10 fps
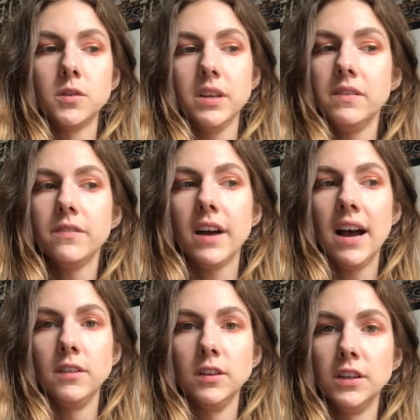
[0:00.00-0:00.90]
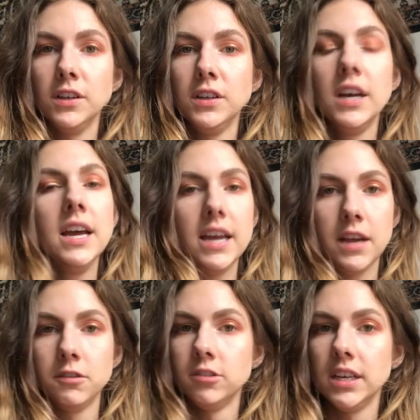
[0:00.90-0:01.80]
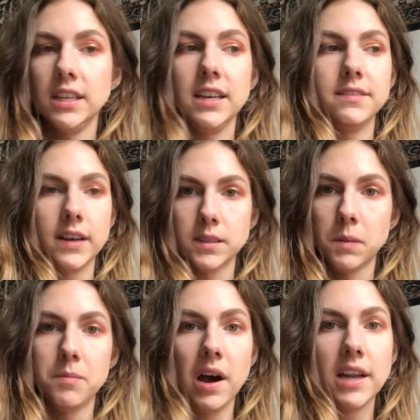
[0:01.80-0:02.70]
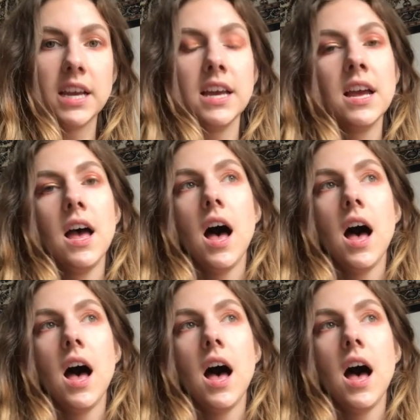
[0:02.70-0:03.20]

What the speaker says: So even if I have a little, it really affects my body,